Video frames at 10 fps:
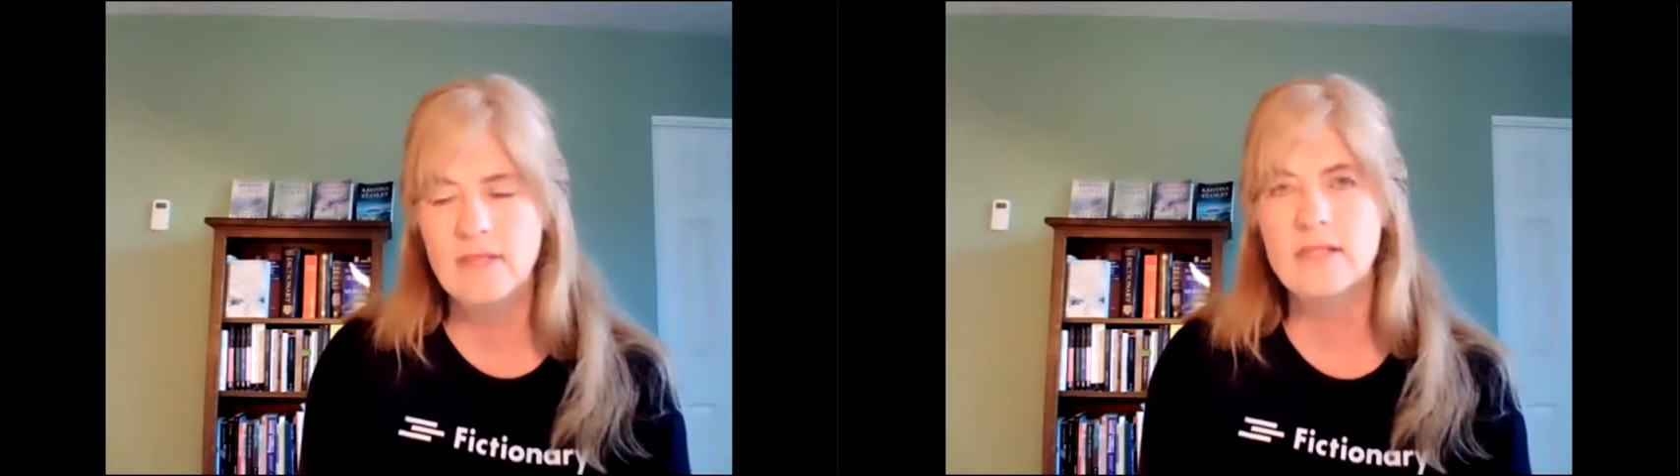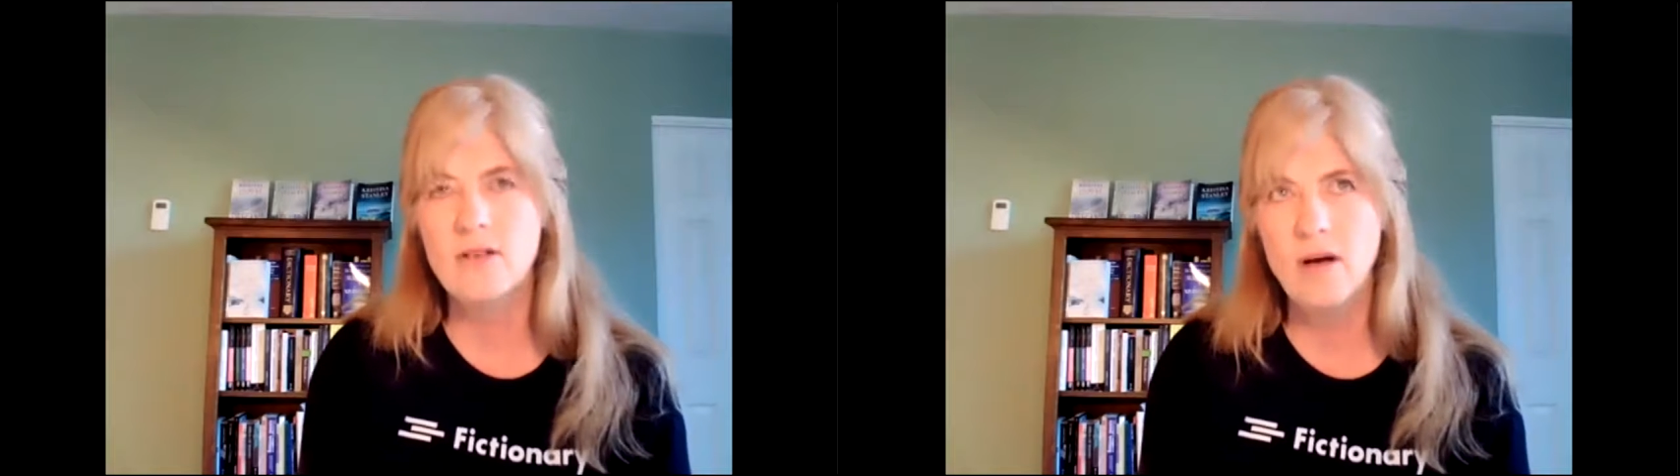
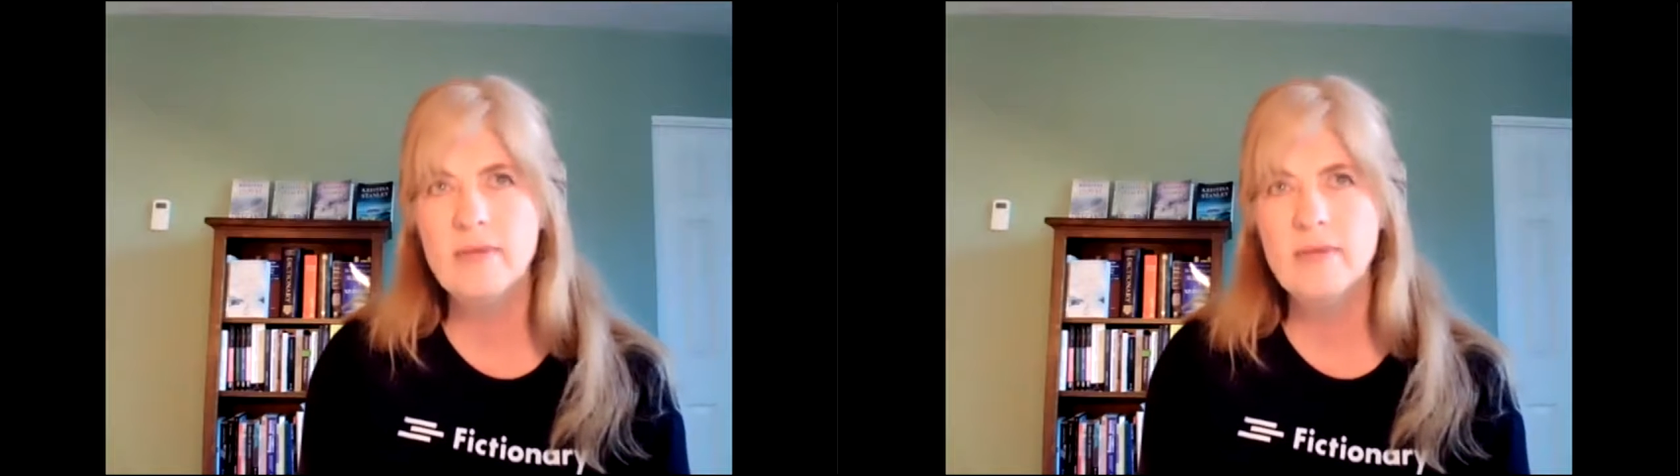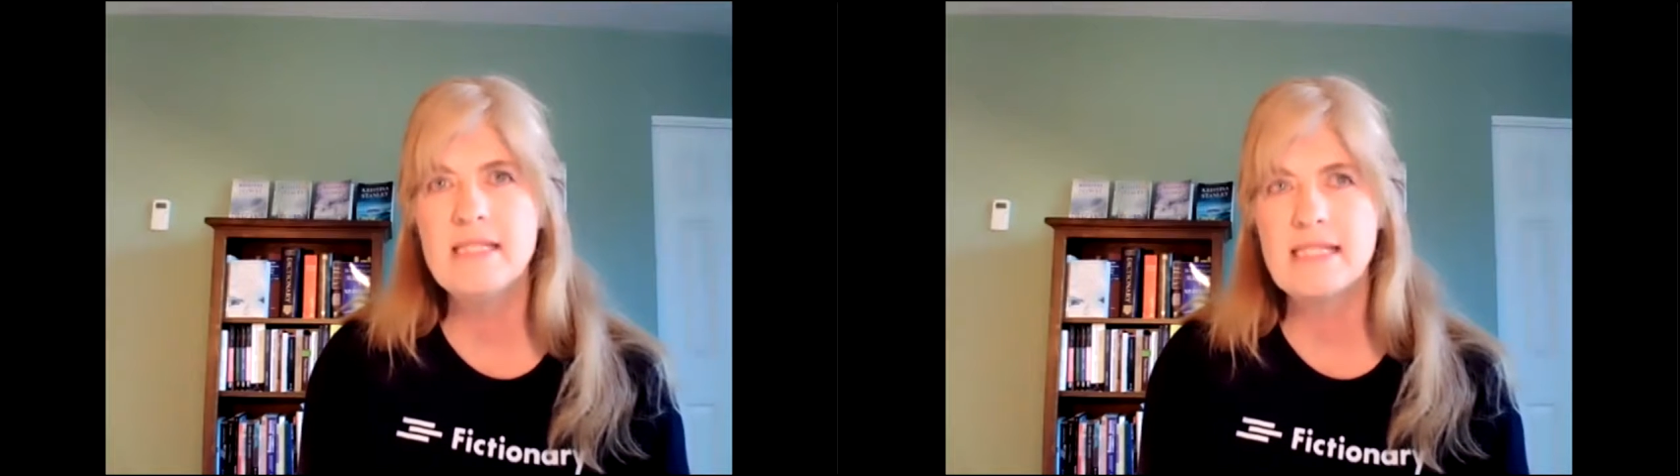
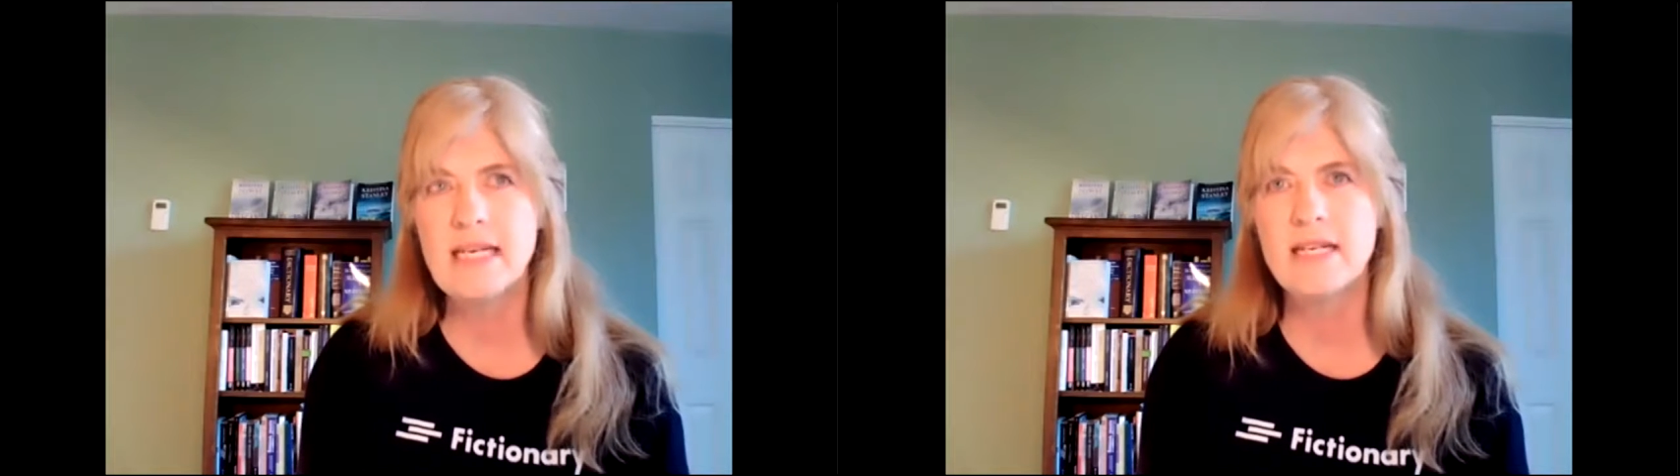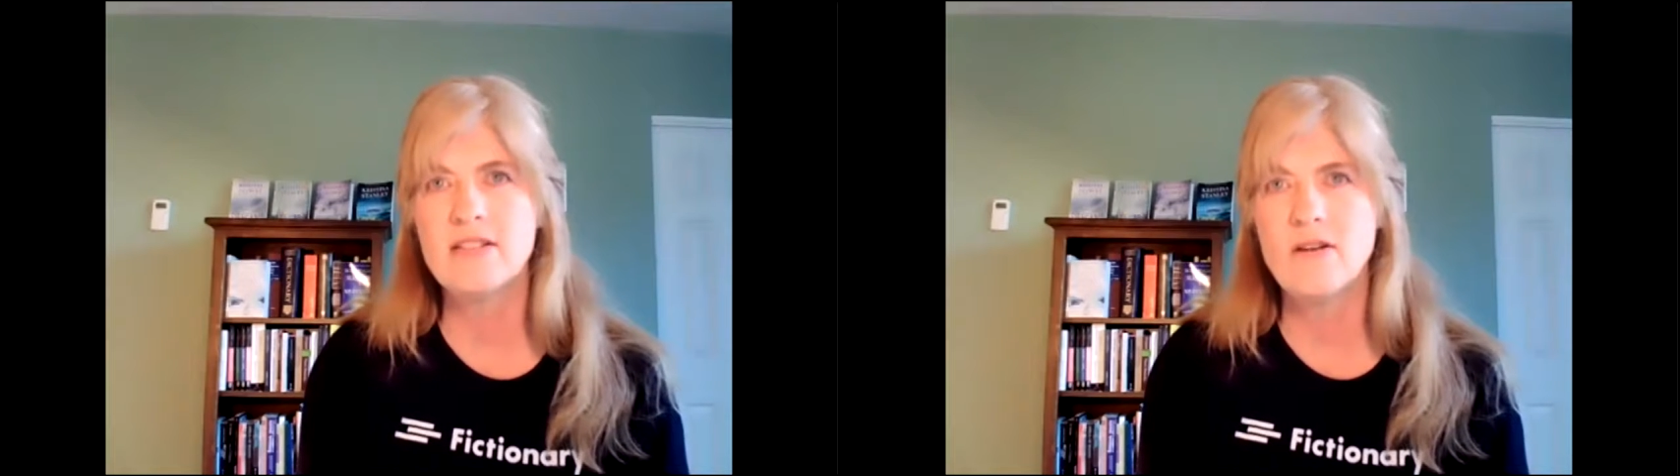Common
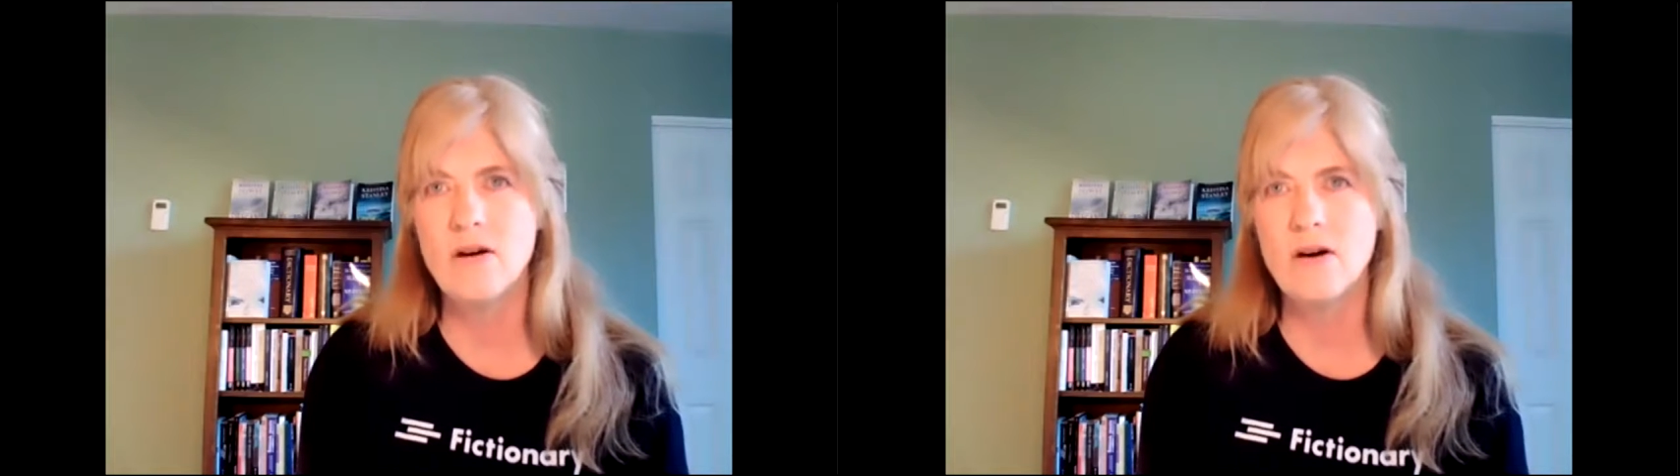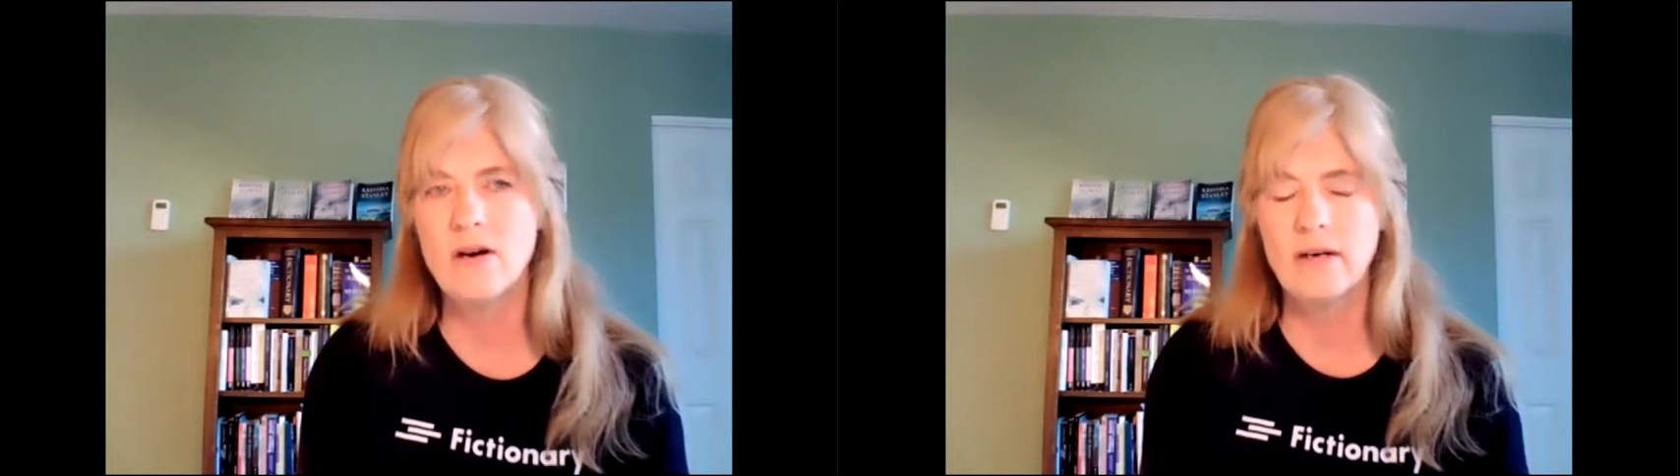mistakes
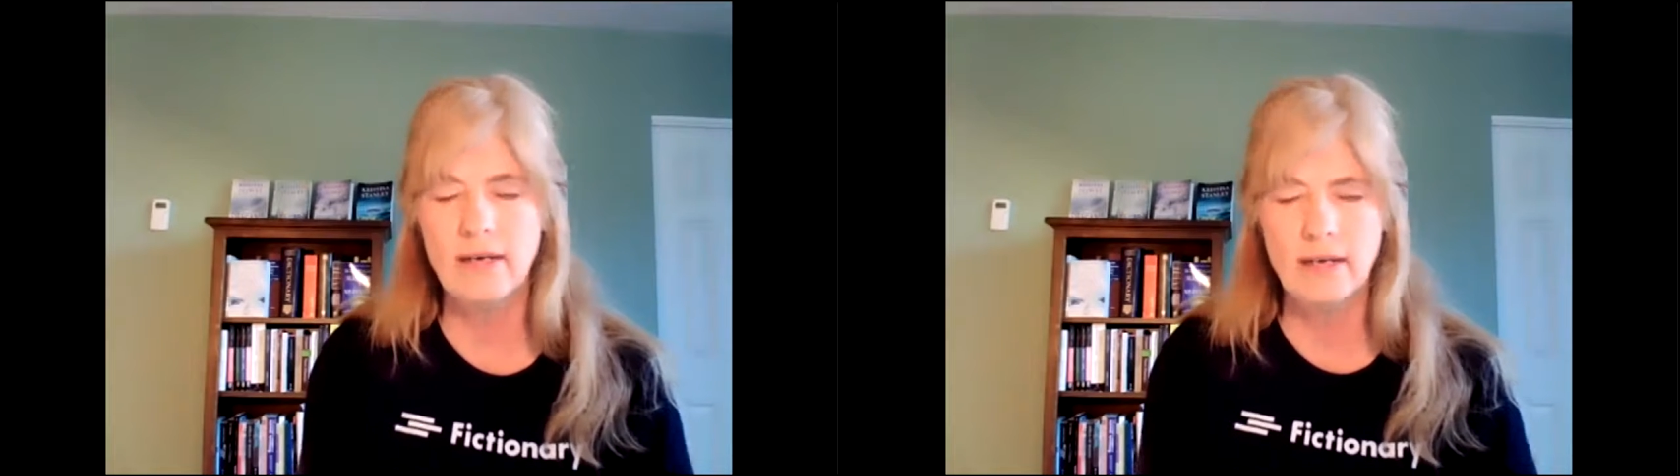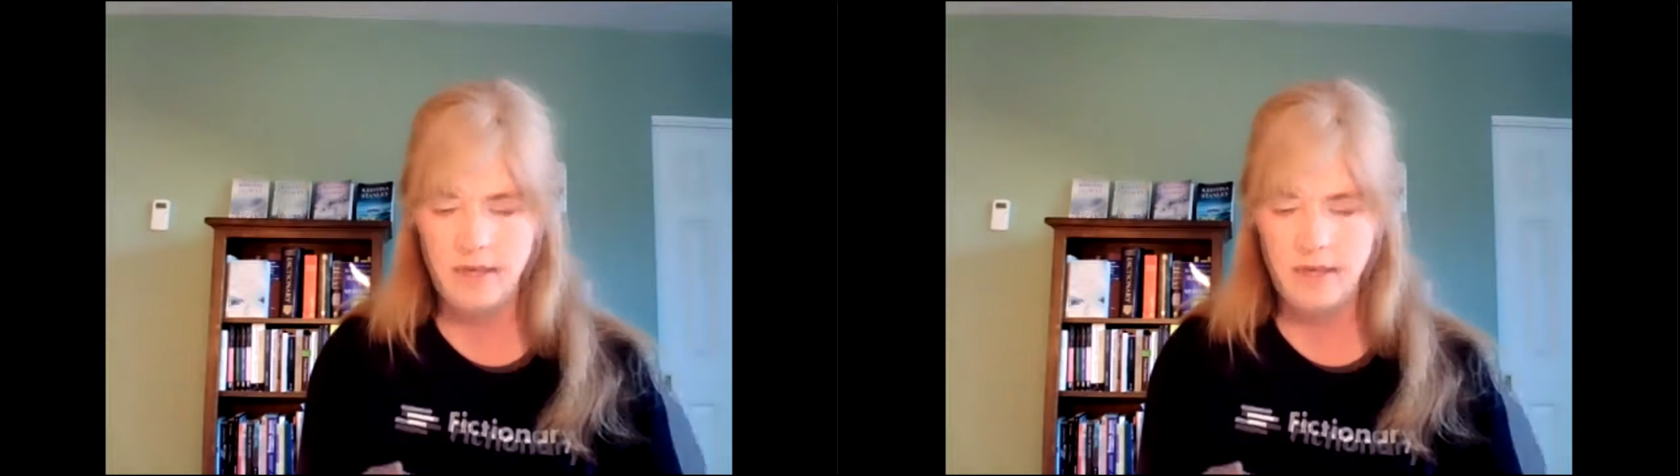are